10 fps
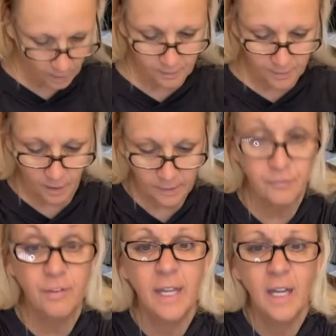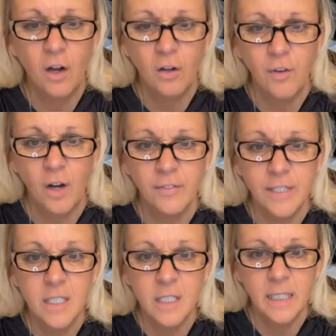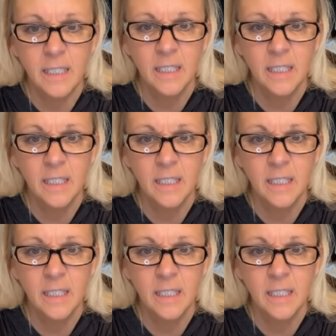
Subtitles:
knock everything off, obviously.